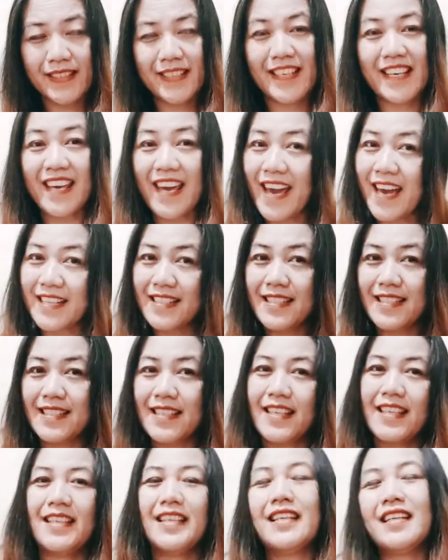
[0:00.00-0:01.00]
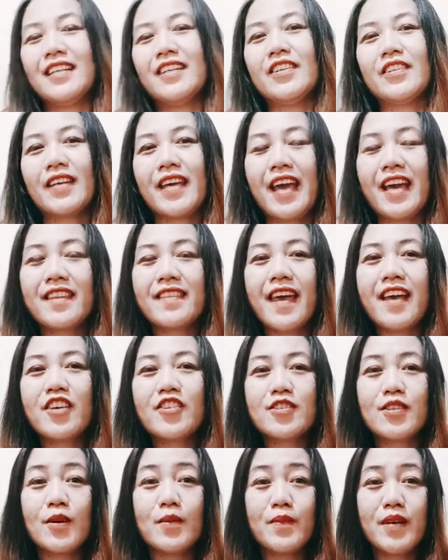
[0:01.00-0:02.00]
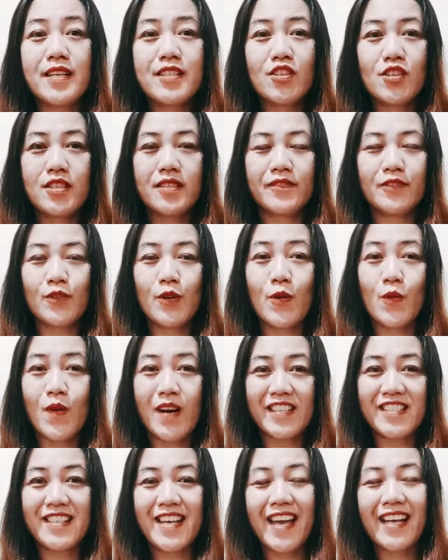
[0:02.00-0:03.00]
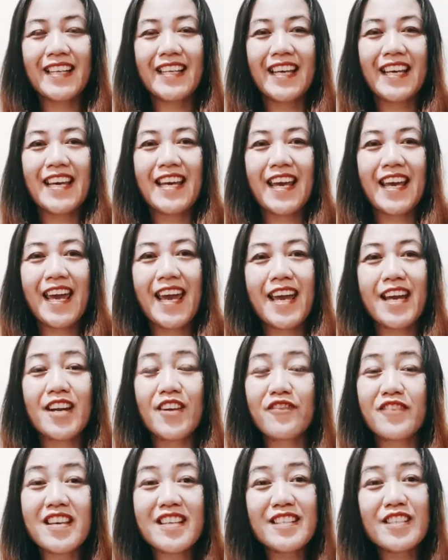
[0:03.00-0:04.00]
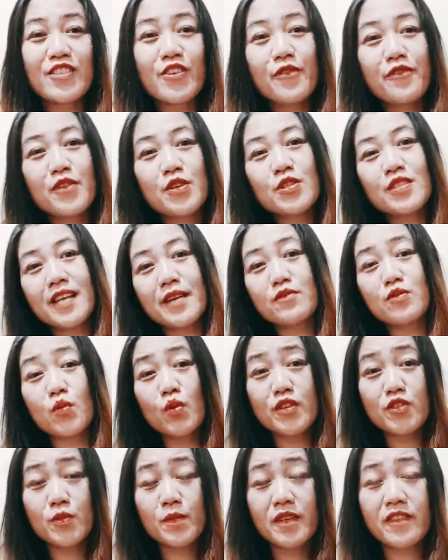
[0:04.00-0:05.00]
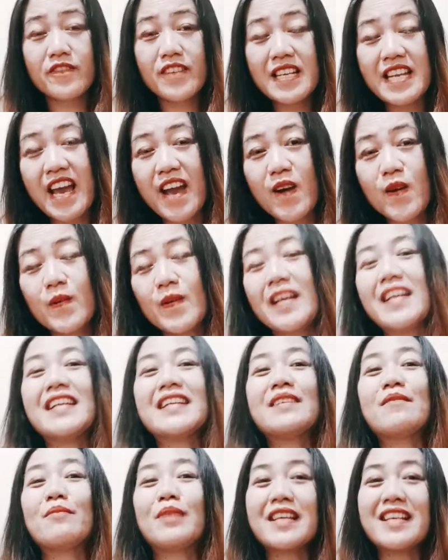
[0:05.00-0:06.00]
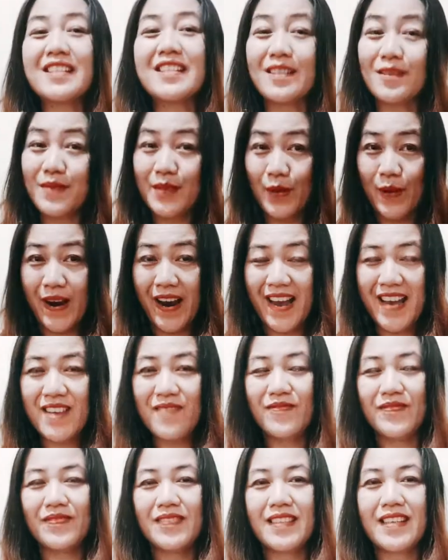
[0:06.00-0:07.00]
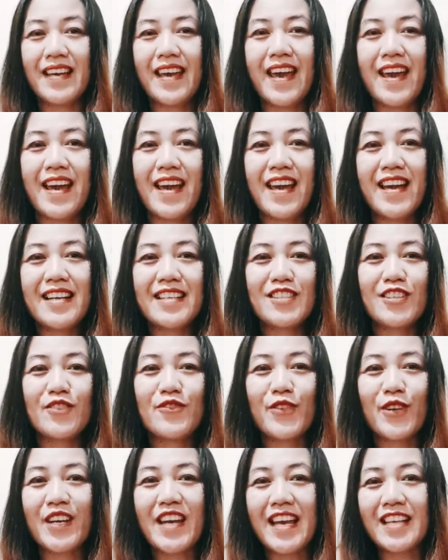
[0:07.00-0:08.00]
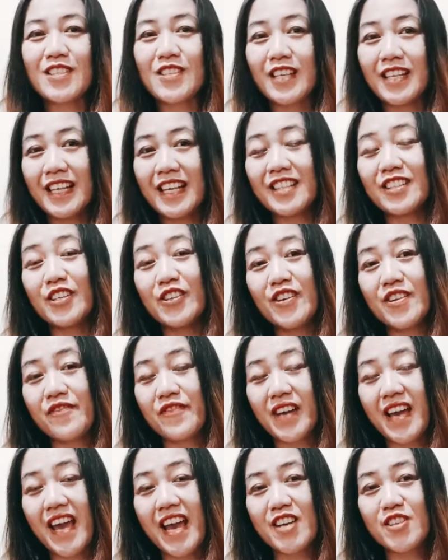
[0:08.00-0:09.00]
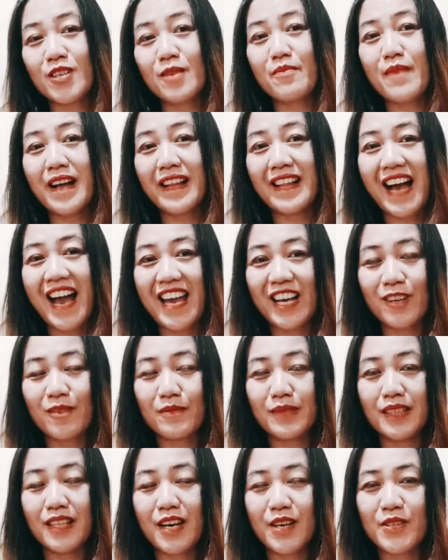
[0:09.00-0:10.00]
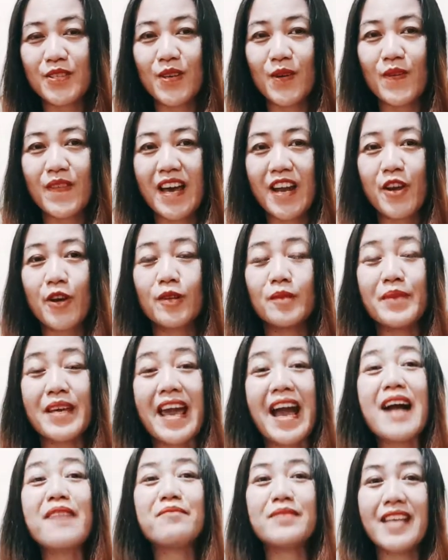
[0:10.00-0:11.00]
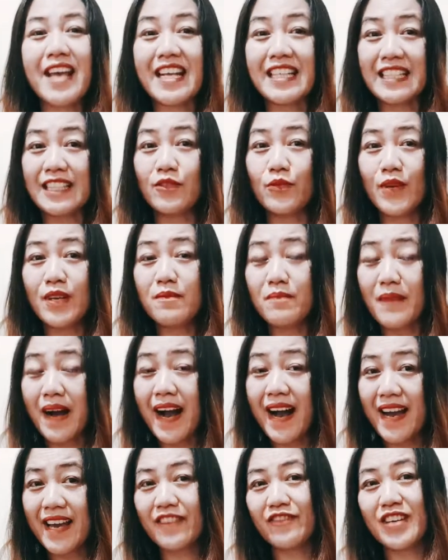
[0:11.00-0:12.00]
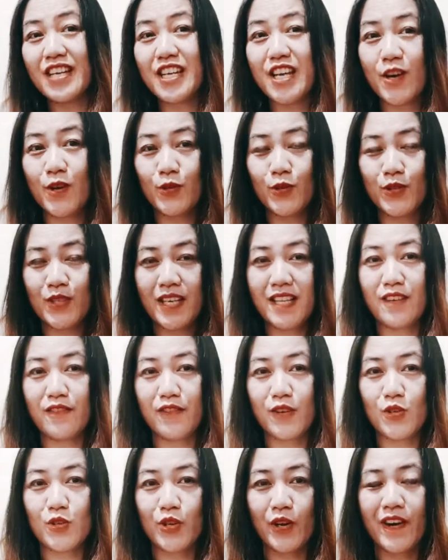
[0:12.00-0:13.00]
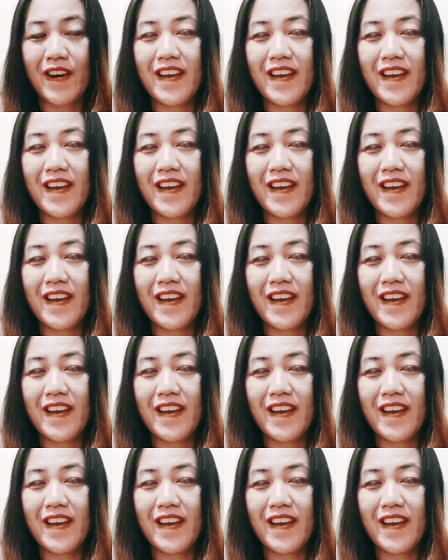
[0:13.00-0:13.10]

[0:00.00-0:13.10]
Yes. Okay, thank you so much for watching. And if this is your first time to watch my video, please subscribe. And don't forget to click the notification bell icon below so that you'll be updated with my videos in the future.